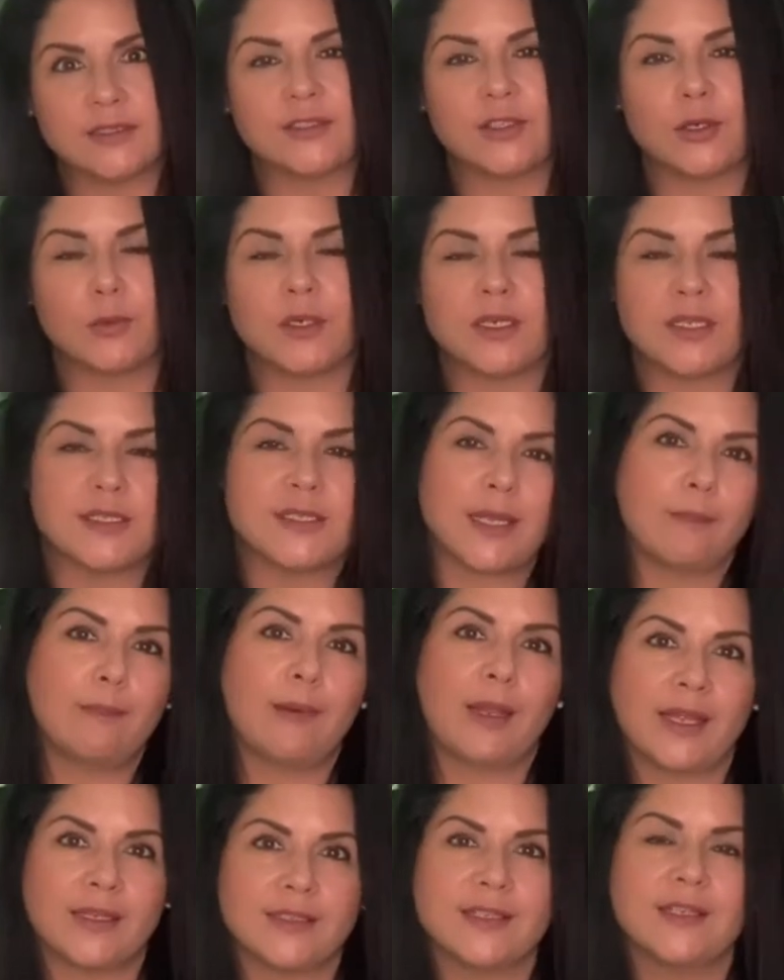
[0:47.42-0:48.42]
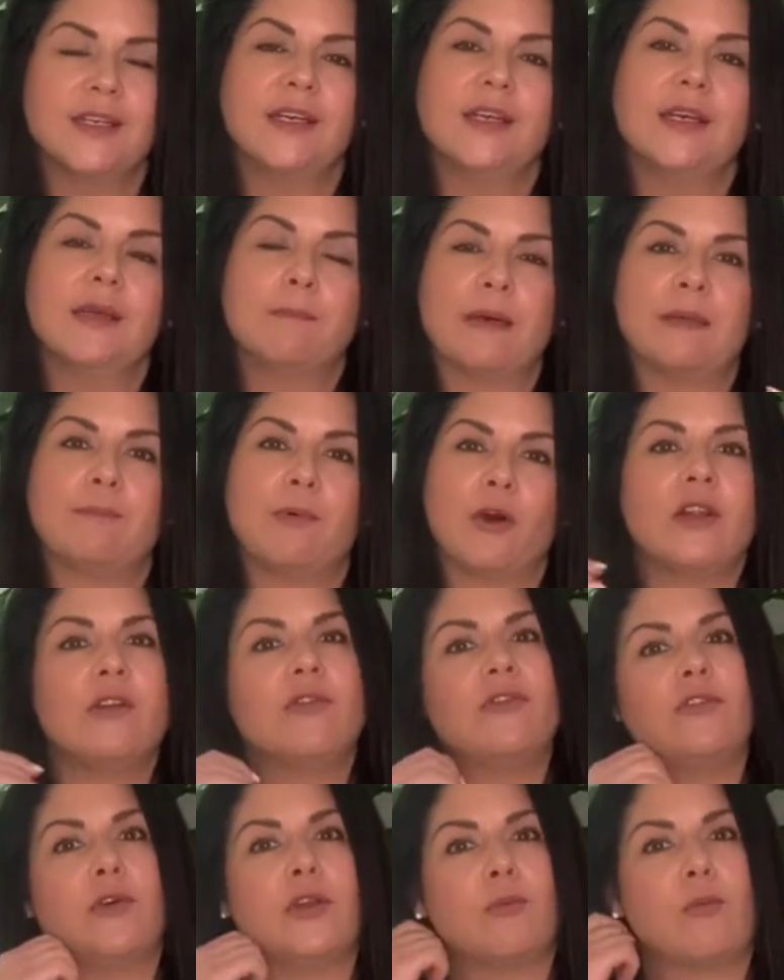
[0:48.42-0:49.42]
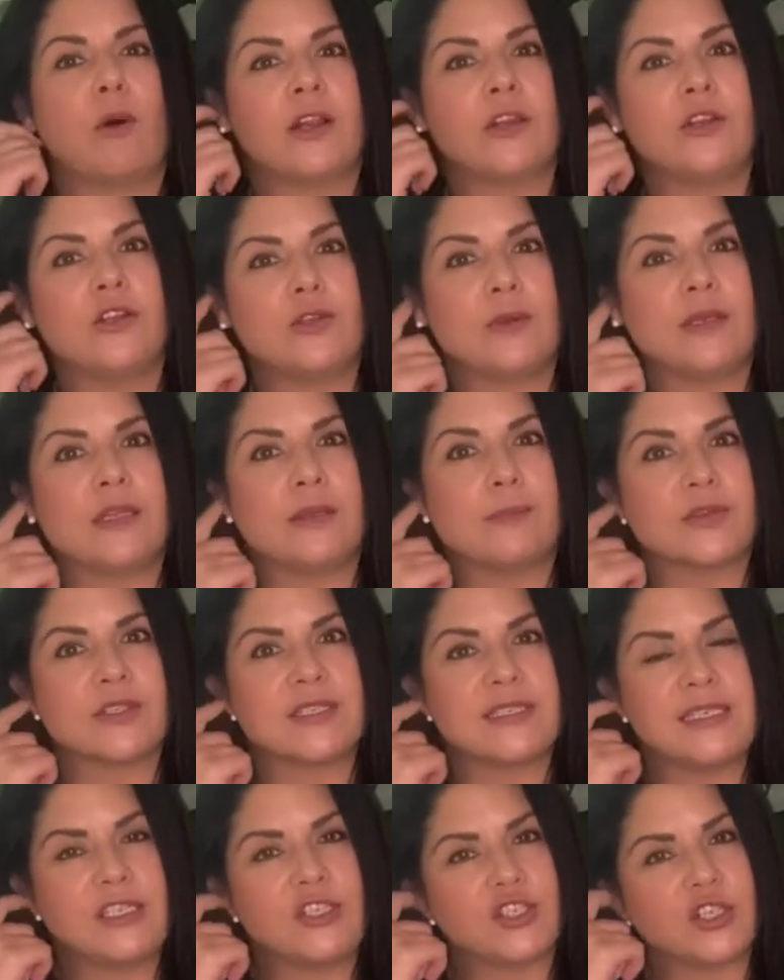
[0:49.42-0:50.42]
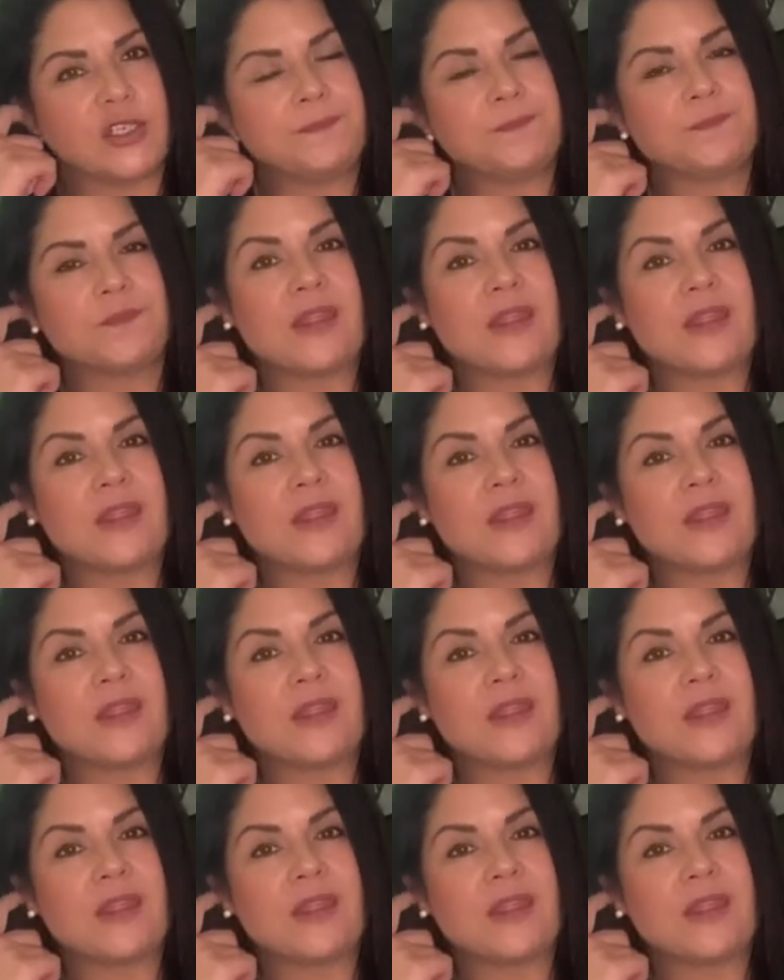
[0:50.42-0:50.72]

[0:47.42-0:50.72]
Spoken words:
Don't want to say blood, but body fluid while you're doing the procedure.